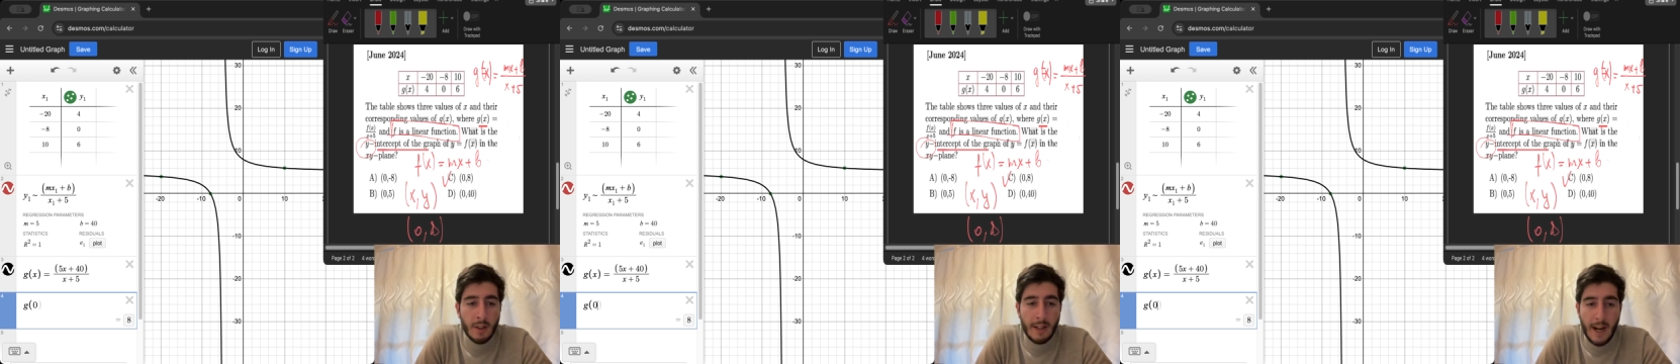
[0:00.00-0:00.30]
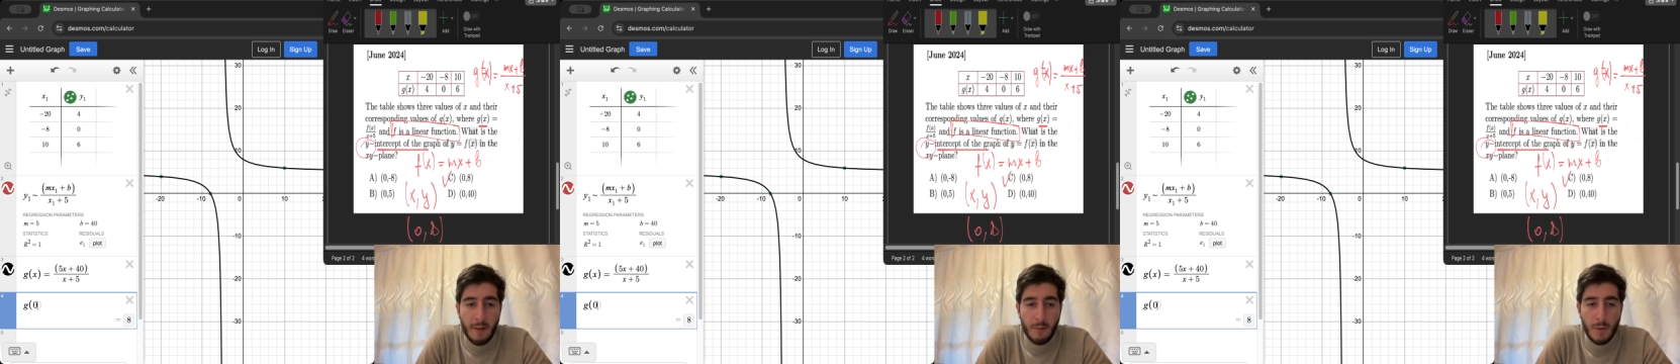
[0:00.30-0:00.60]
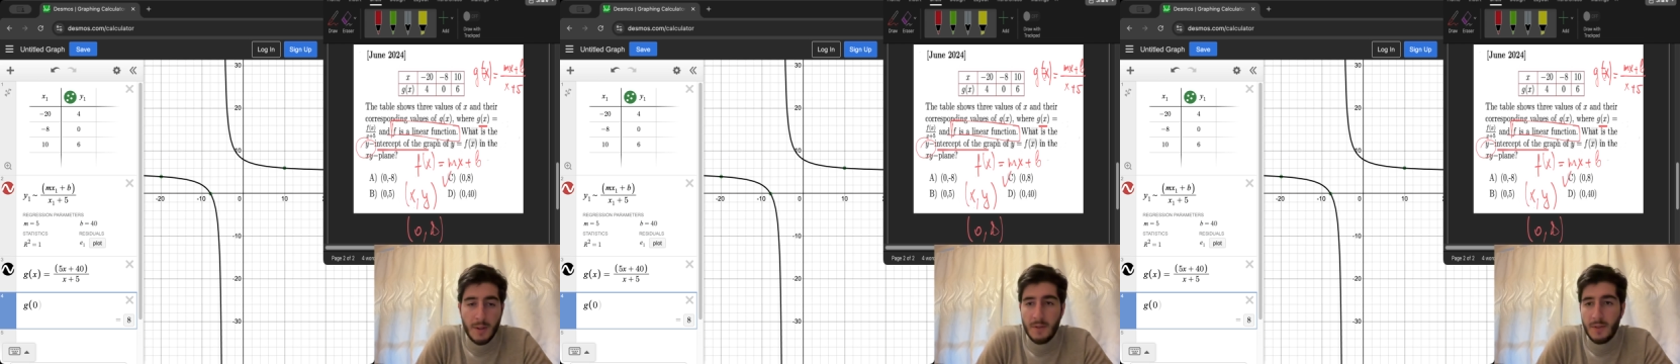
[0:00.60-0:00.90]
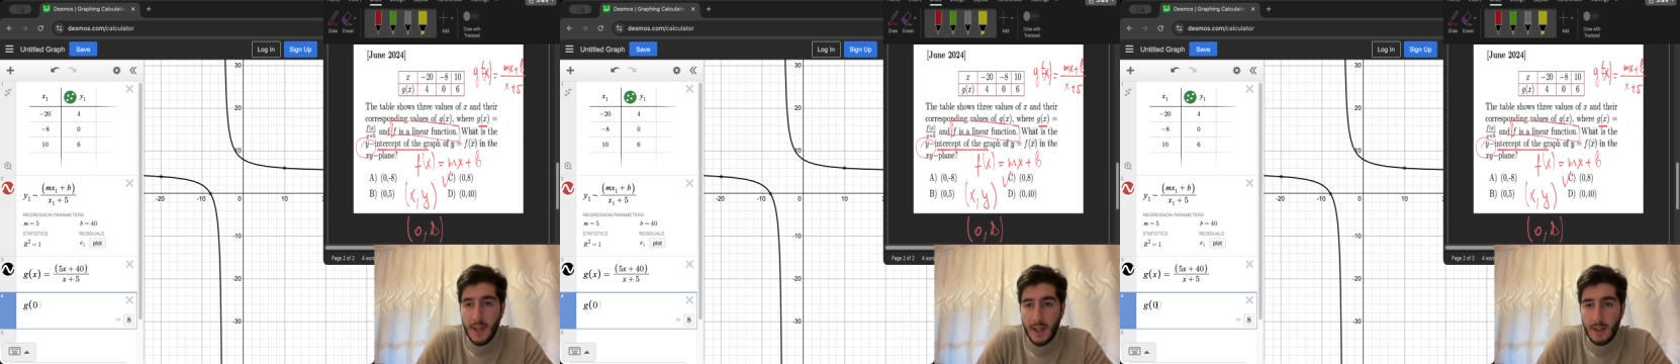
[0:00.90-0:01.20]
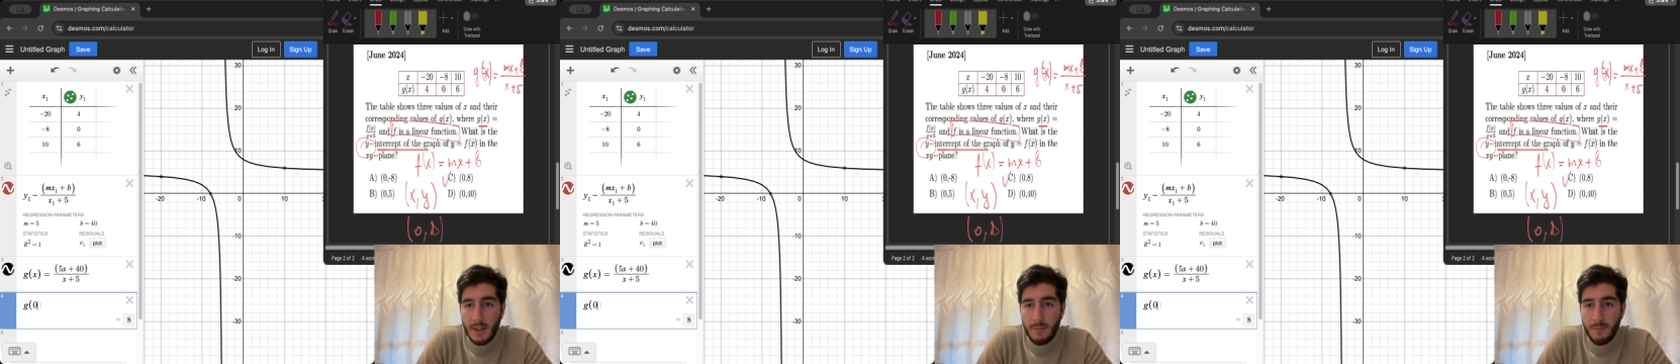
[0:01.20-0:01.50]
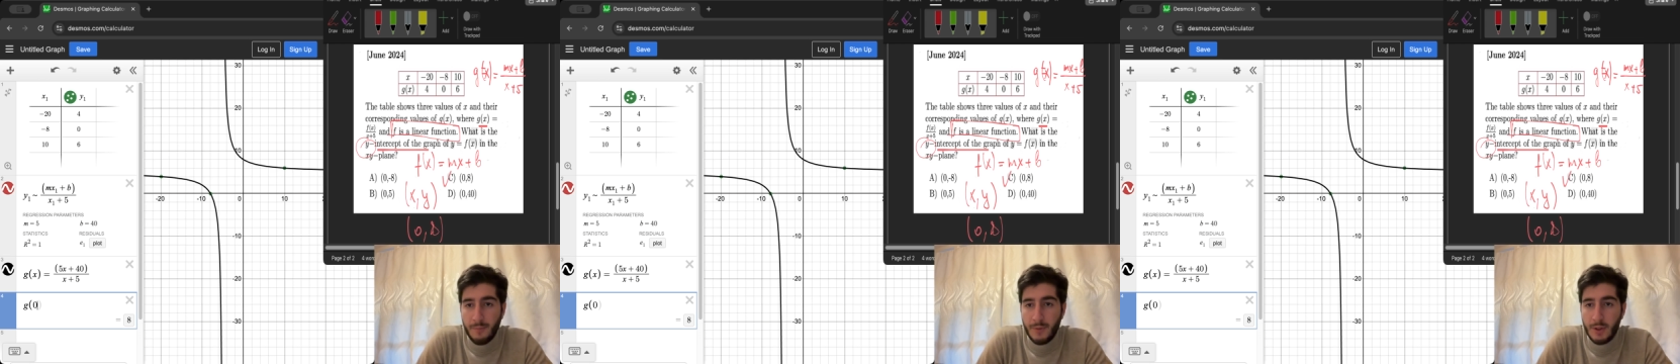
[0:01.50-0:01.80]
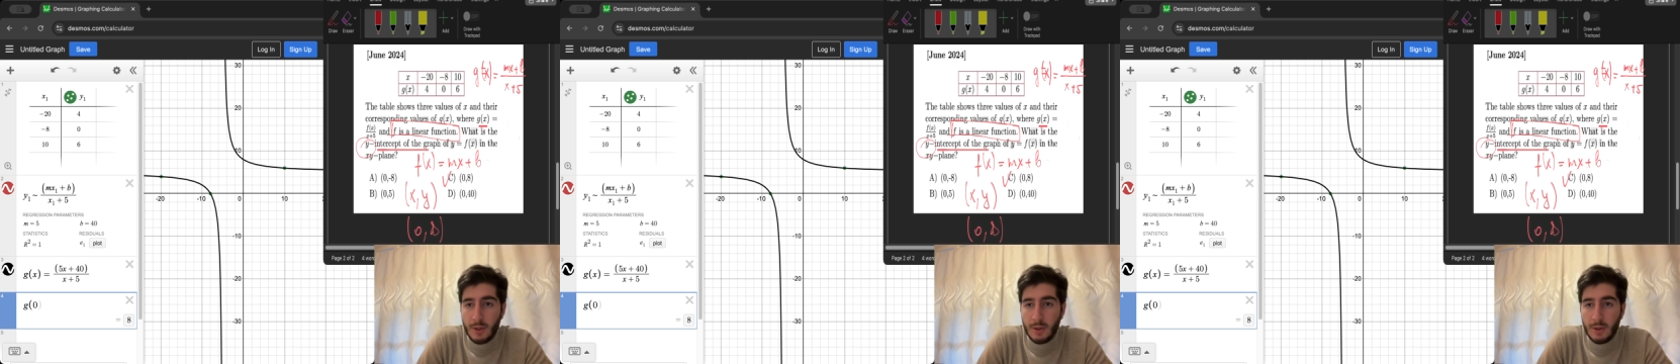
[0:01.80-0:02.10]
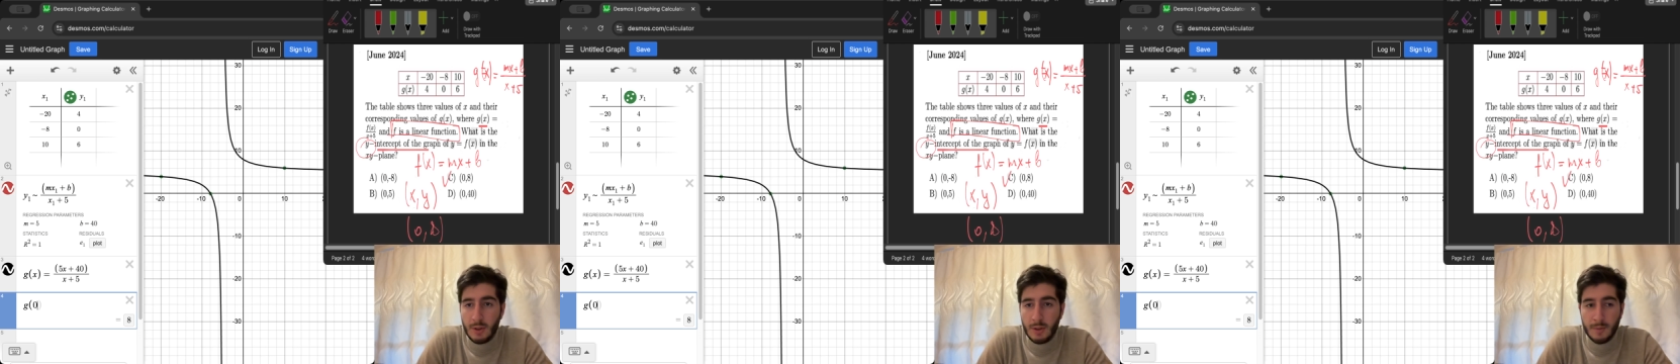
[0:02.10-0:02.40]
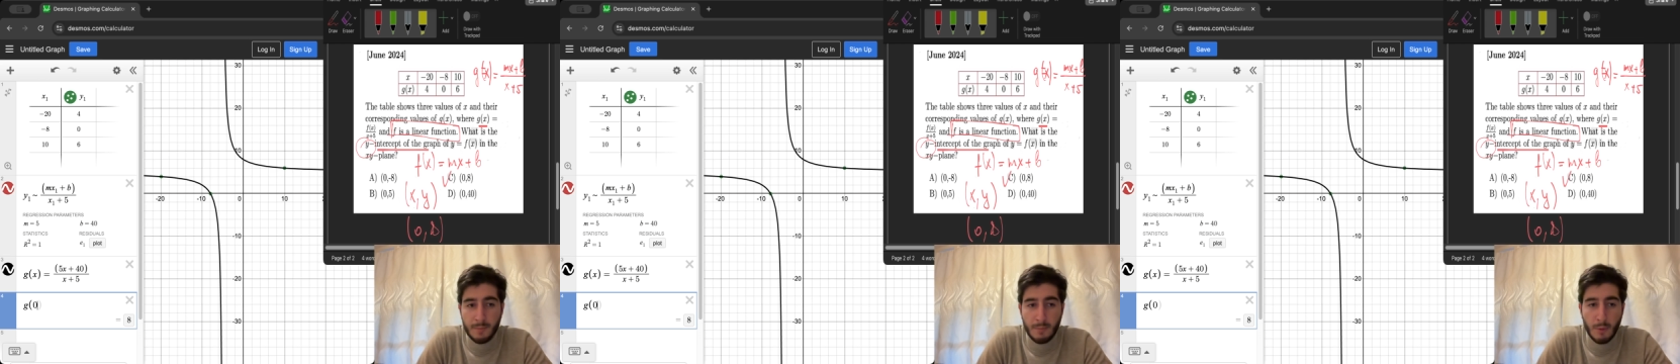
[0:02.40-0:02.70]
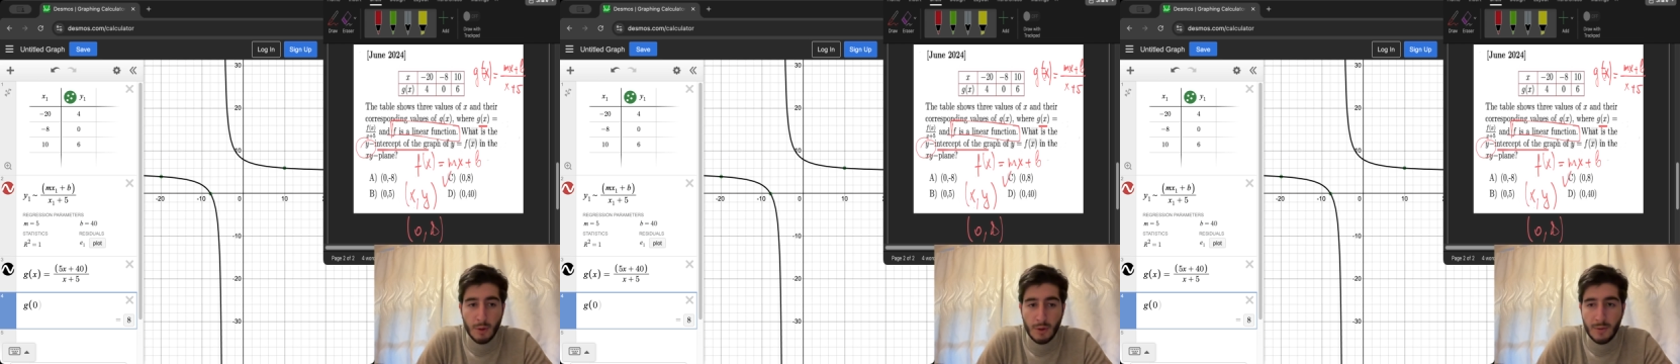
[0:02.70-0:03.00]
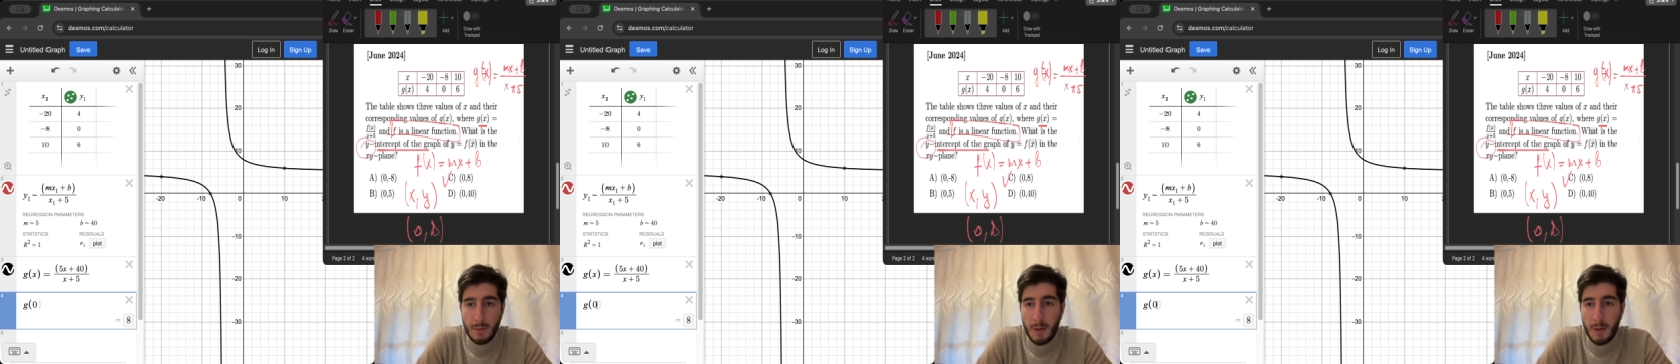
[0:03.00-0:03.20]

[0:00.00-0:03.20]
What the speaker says: graph, which is 8. So both of them